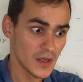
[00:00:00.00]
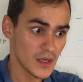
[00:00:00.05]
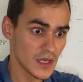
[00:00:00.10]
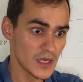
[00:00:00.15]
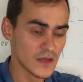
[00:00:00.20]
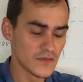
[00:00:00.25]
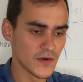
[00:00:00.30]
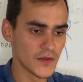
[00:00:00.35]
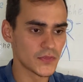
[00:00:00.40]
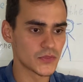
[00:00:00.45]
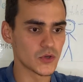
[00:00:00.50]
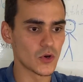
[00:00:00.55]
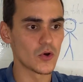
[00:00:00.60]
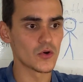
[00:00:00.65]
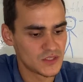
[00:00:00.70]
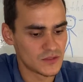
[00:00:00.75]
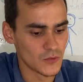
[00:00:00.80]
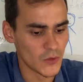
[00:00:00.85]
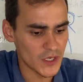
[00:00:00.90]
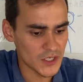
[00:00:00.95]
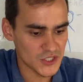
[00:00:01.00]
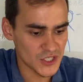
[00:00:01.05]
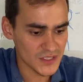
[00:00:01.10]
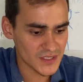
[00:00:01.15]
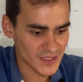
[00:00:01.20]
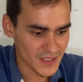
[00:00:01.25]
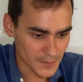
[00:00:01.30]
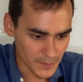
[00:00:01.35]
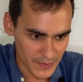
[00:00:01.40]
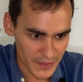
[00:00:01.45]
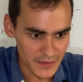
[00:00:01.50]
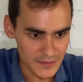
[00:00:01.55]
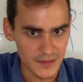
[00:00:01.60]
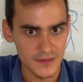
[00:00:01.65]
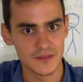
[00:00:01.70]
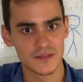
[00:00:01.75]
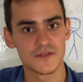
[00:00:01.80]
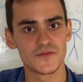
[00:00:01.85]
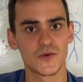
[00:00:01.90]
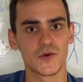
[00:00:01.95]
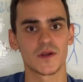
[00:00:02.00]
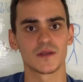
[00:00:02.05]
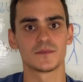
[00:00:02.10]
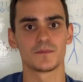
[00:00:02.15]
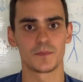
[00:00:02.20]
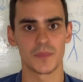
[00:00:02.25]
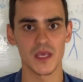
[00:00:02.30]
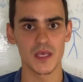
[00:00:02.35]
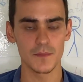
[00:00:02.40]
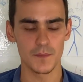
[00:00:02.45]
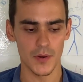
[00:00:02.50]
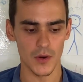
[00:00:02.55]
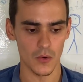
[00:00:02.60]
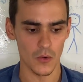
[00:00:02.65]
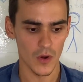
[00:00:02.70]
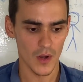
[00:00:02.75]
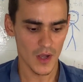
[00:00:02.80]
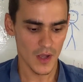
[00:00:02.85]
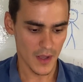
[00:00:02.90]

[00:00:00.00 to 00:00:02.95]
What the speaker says: even though we're just completely different people.